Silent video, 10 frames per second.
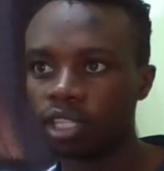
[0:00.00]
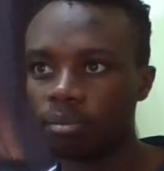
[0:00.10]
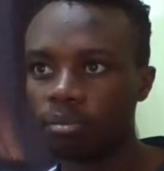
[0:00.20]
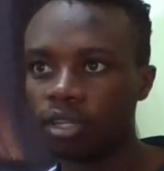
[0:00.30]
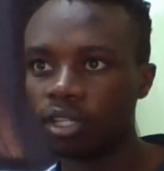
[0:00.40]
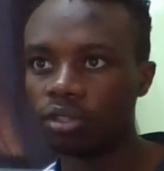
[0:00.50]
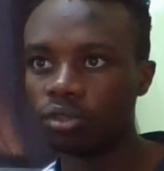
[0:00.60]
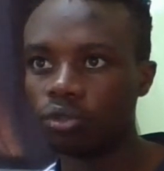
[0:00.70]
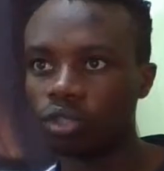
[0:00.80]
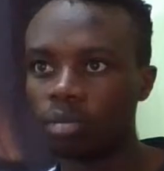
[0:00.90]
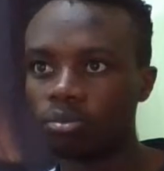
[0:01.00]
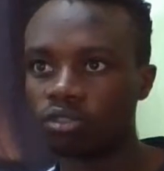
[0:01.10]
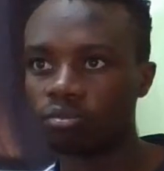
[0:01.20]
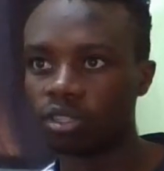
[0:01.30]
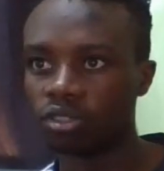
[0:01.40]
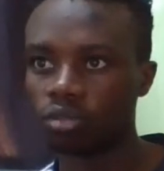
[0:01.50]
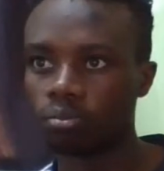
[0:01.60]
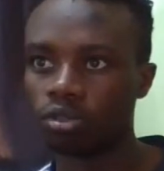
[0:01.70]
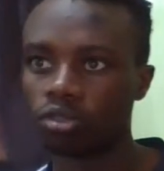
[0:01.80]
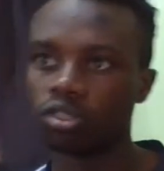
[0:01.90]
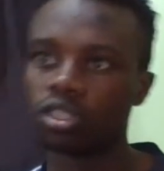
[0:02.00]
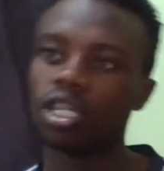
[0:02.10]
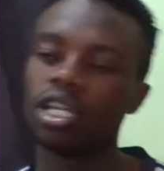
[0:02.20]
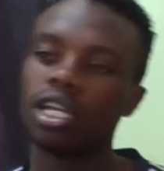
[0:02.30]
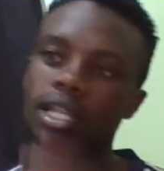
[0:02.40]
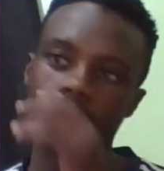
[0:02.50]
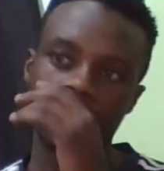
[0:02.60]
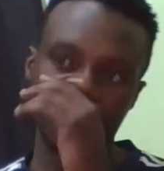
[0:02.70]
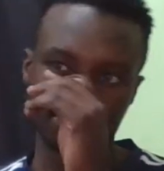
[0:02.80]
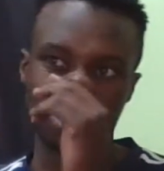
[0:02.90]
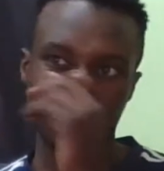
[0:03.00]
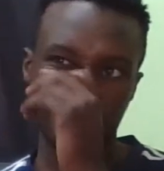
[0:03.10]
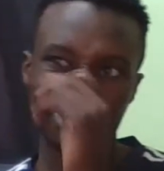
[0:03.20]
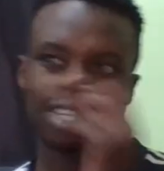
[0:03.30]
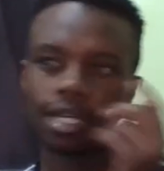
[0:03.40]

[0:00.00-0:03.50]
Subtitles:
I mean two times of my stop loss. And then after that,